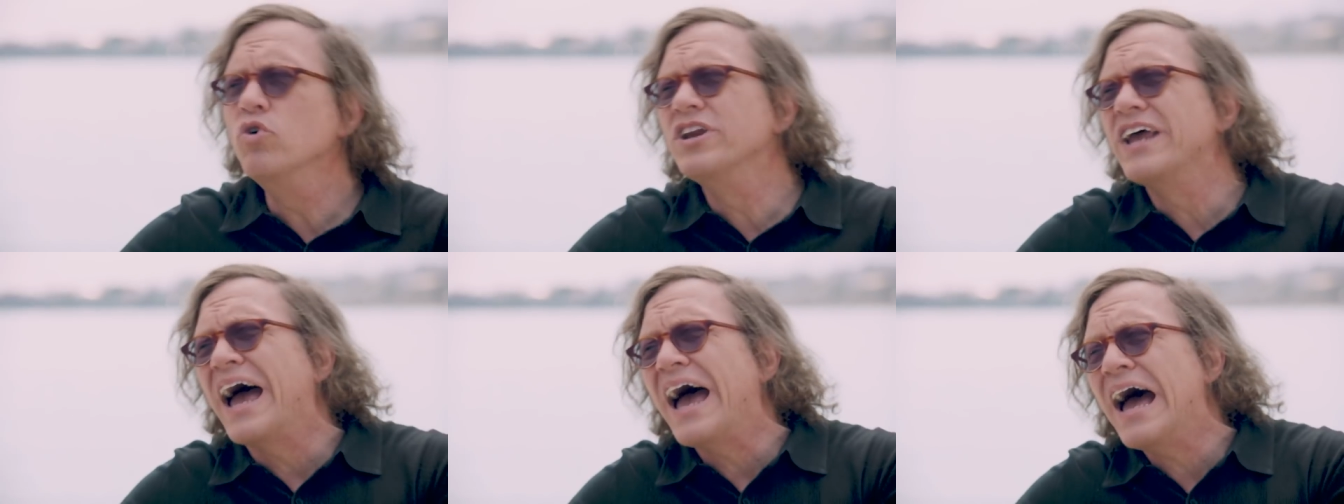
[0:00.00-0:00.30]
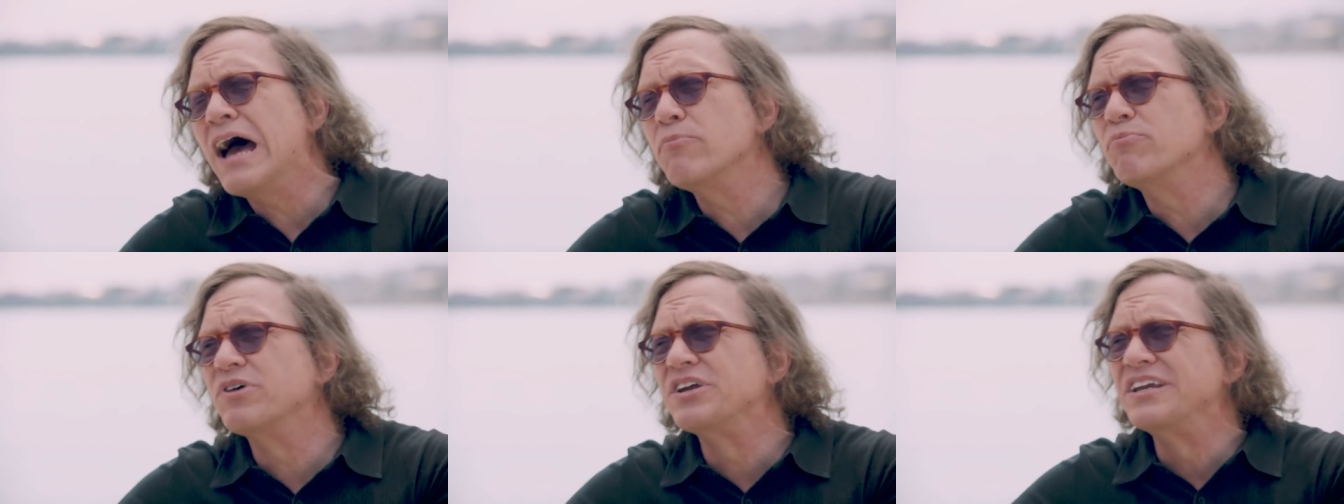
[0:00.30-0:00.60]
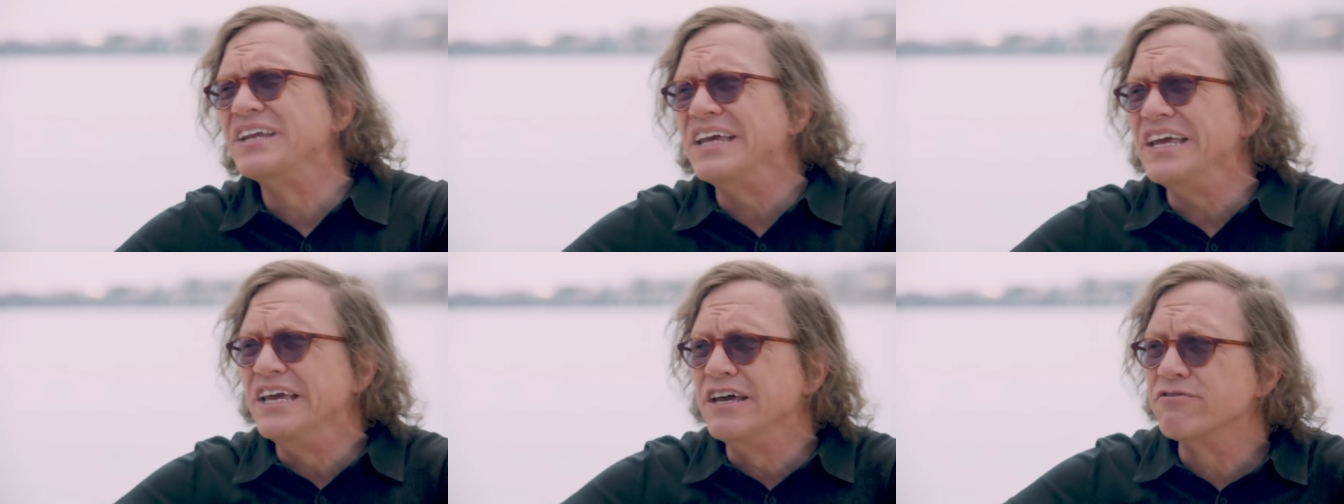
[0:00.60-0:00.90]
would
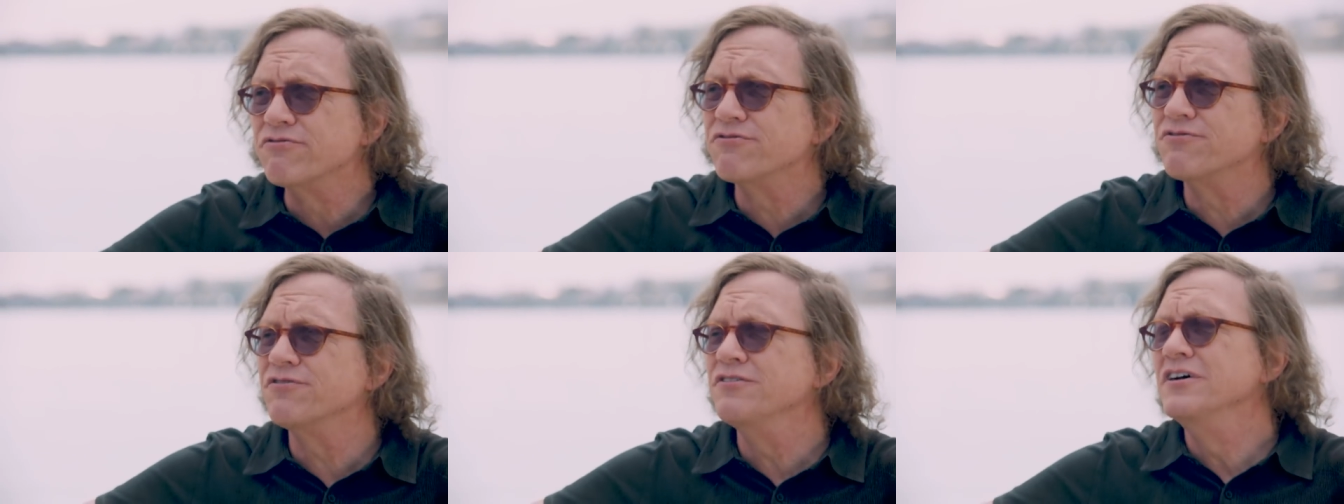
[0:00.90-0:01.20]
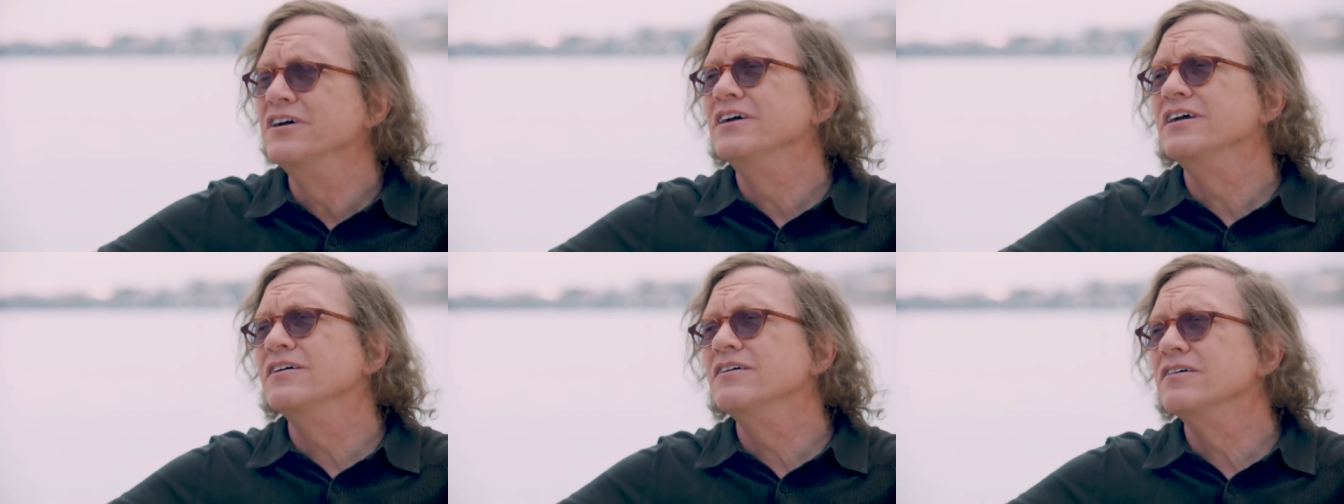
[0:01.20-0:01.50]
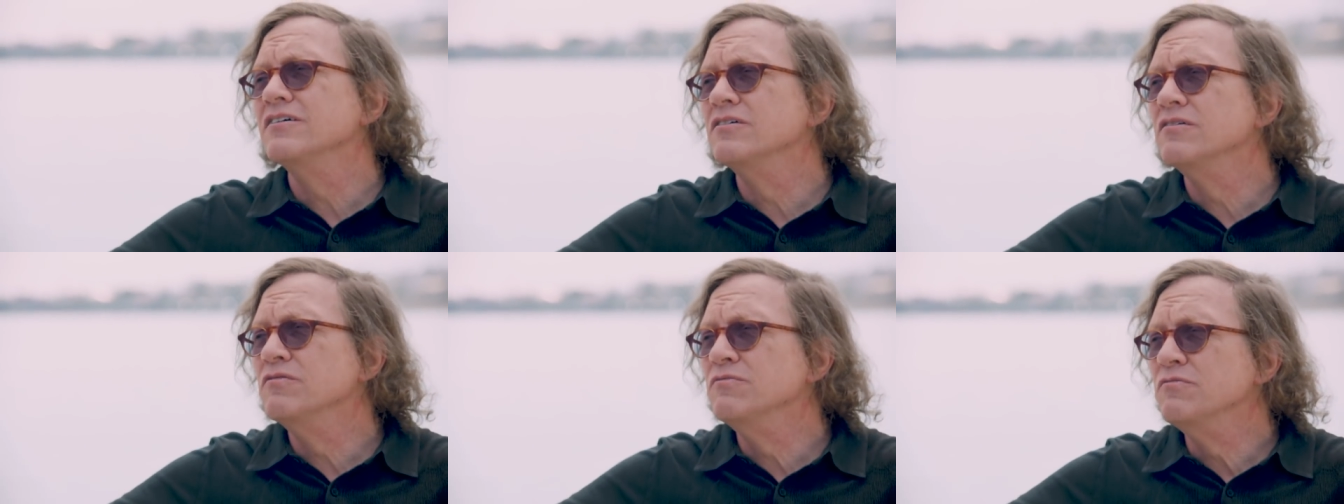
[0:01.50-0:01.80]
happen if
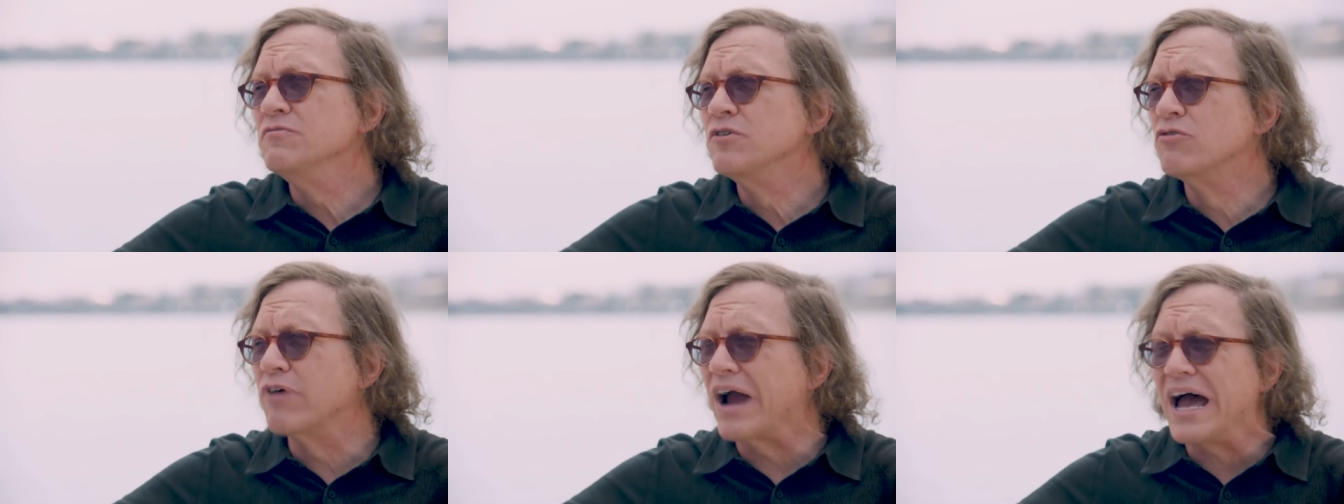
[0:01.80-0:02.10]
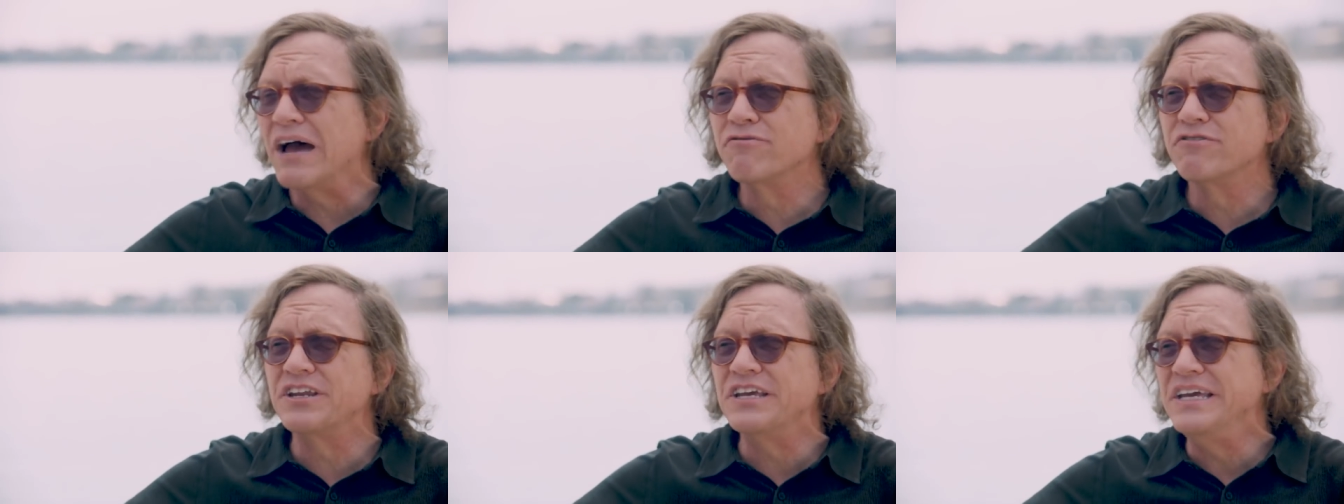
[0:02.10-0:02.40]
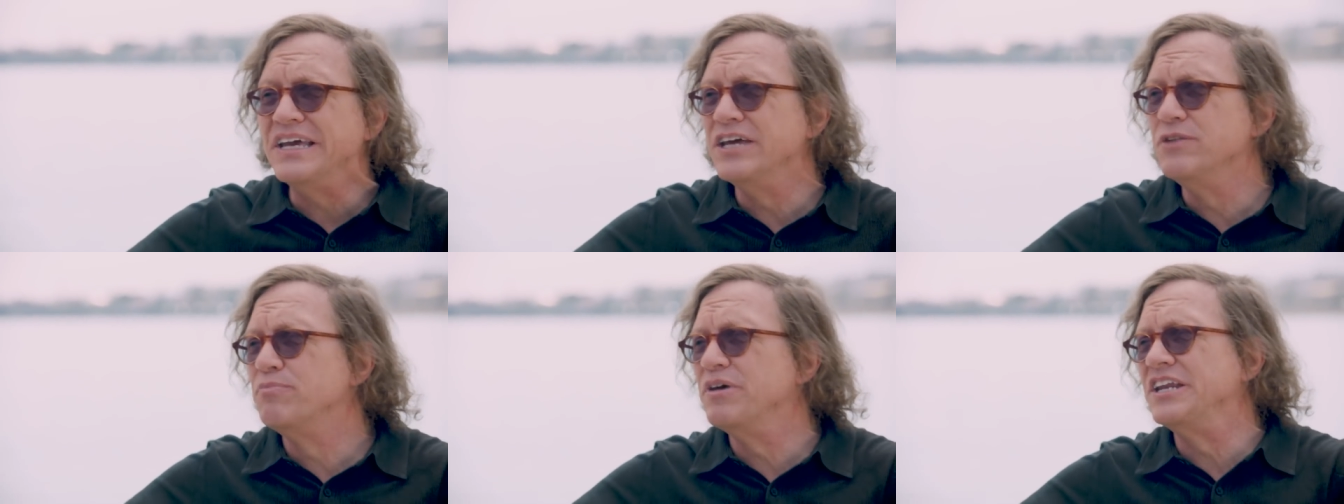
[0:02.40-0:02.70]

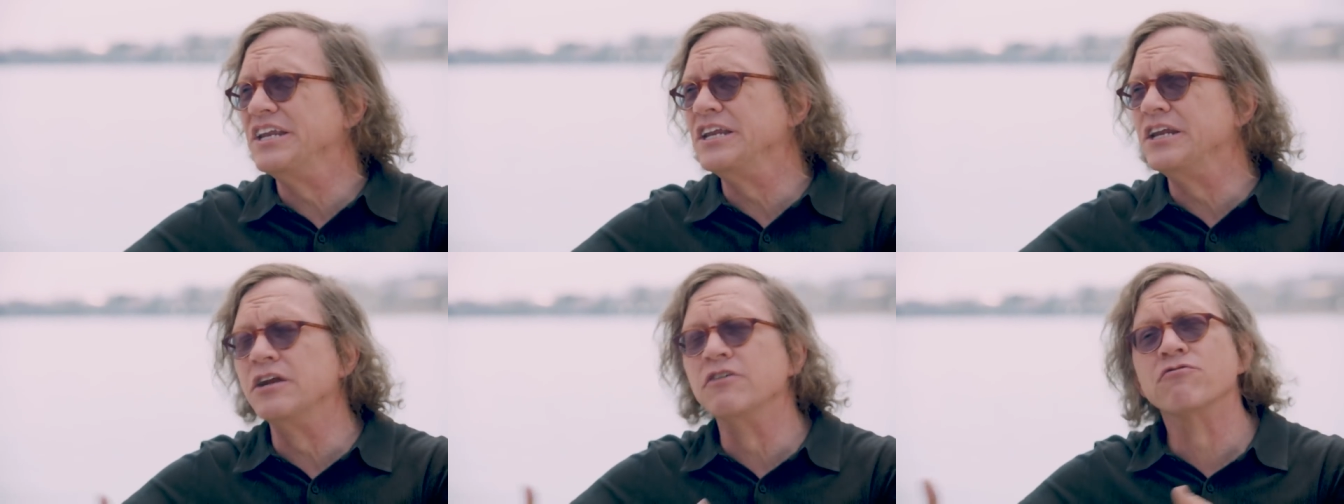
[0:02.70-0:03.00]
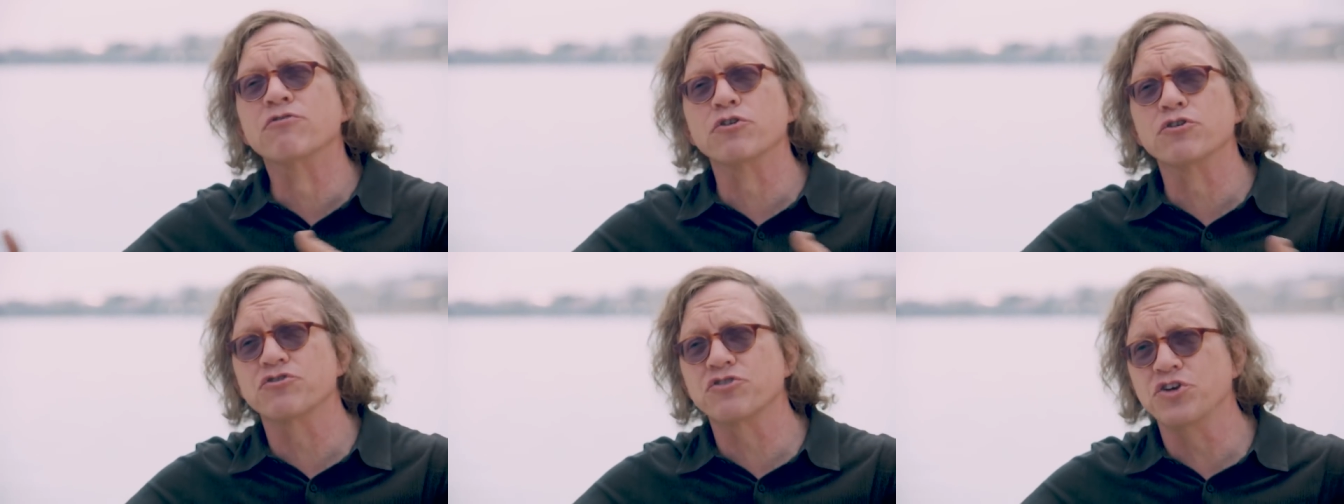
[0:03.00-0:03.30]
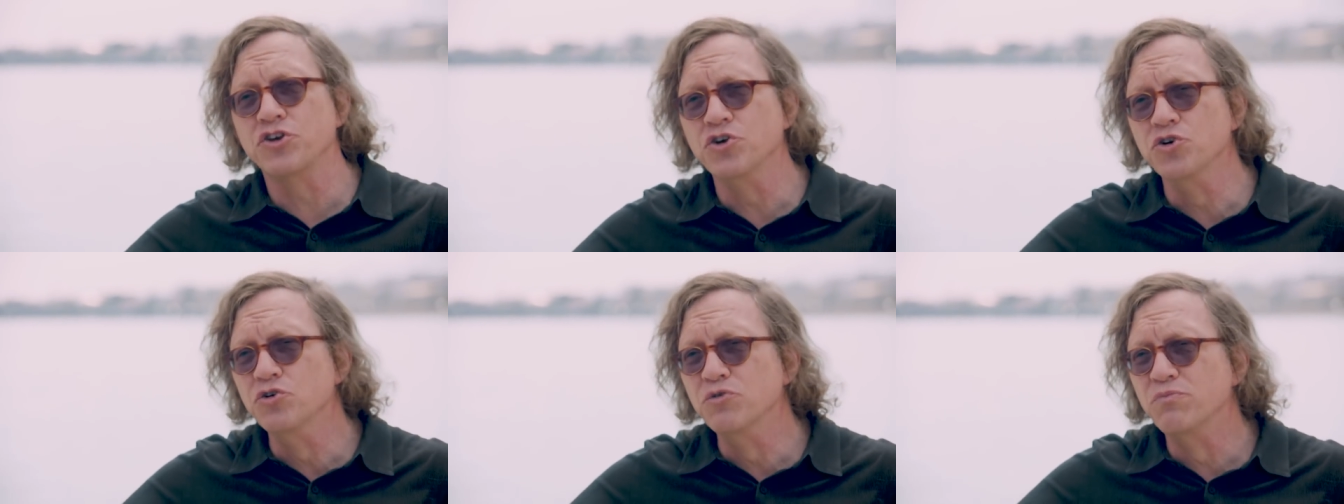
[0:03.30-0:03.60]
gravity had been an inverse
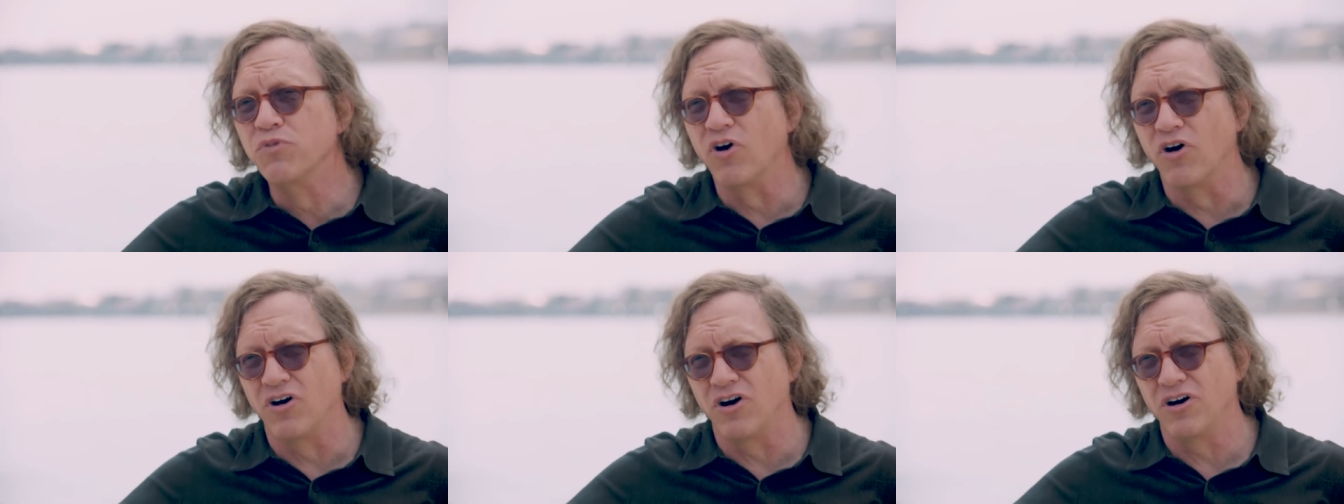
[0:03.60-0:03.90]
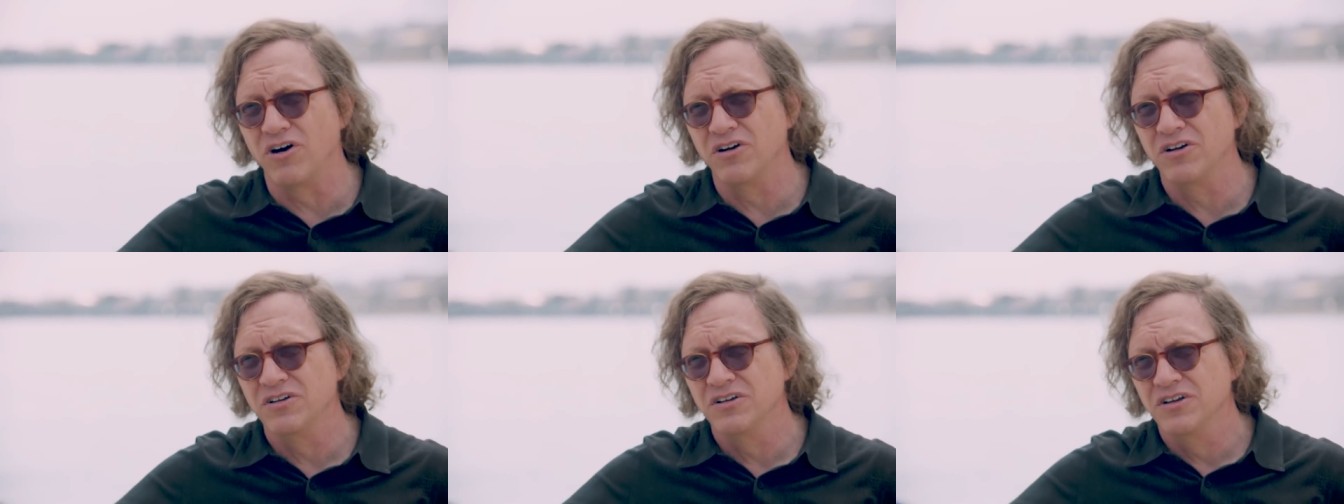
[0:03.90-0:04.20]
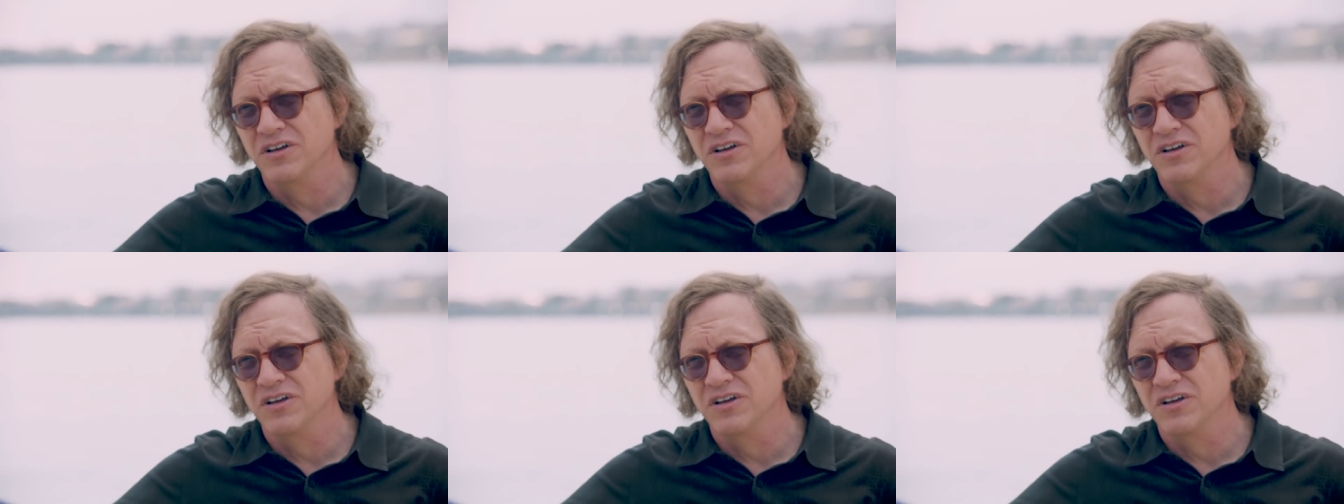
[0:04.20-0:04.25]
cube law?